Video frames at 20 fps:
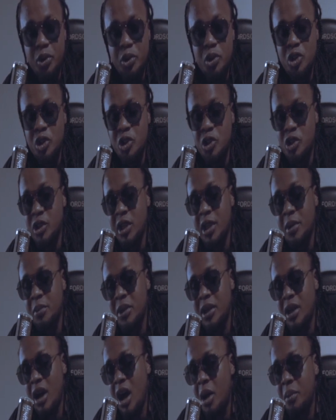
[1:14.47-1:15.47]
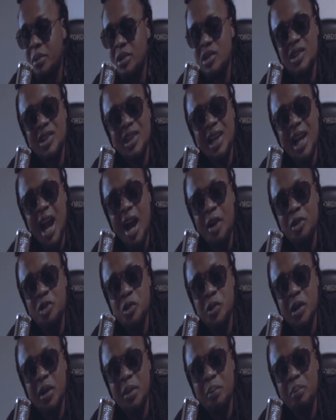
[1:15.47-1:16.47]
You just can't be coming to the
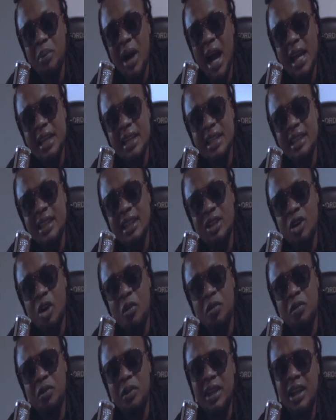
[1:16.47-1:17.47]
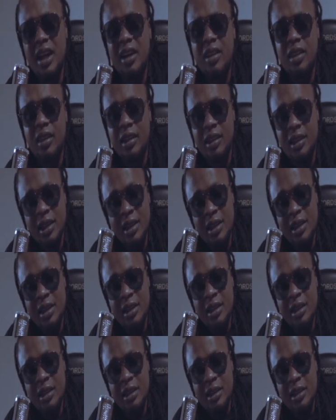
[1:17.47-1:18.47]
country and buy the thing off for nothing.
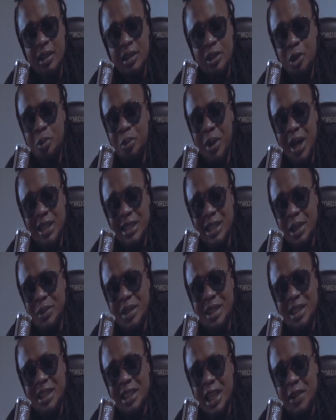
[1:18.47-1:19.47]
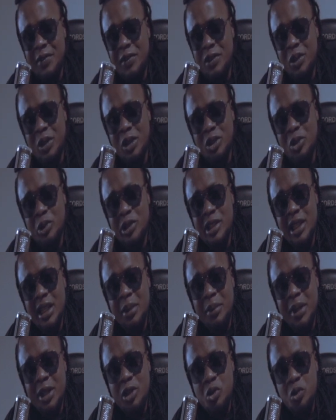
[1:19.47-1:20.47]
You buy something seven dollar, go sell
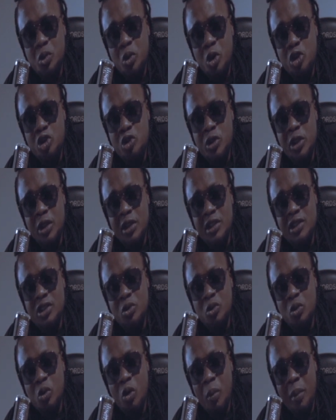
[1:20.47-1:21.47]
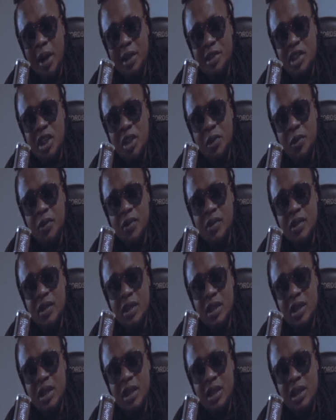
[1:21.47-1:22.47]
about two hundred dollars raw materials.
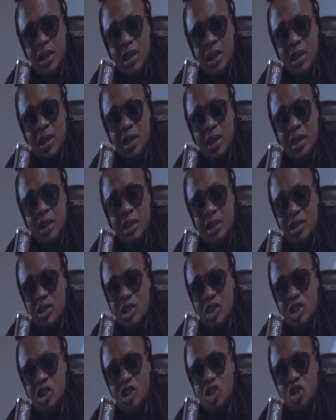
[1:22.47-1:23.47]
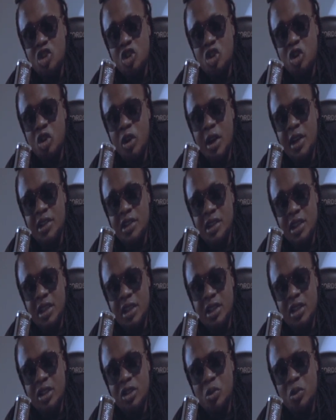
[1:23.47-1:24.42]
This is crazy.